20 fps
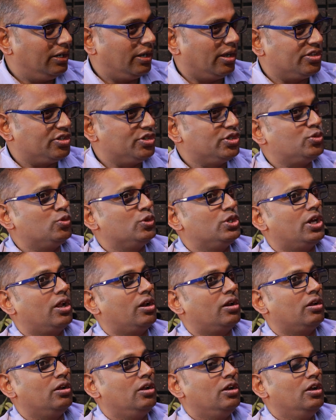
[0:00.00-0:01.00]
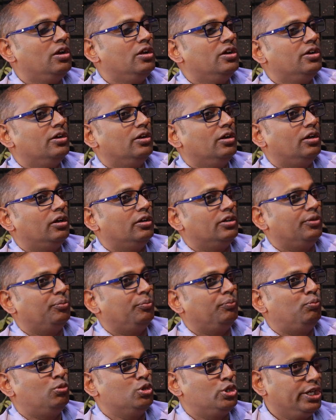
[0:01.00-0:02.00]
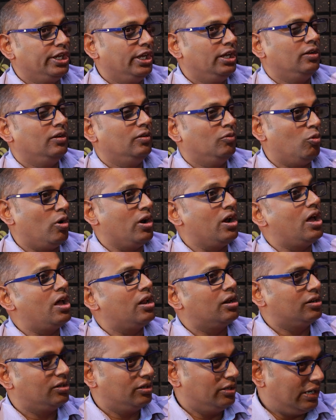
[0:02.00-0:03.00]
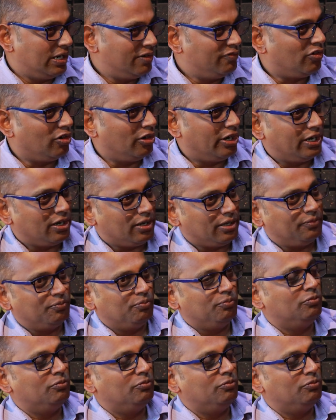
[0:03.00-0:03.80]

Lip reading: gauges which are pushing in 1 hour rainfall data.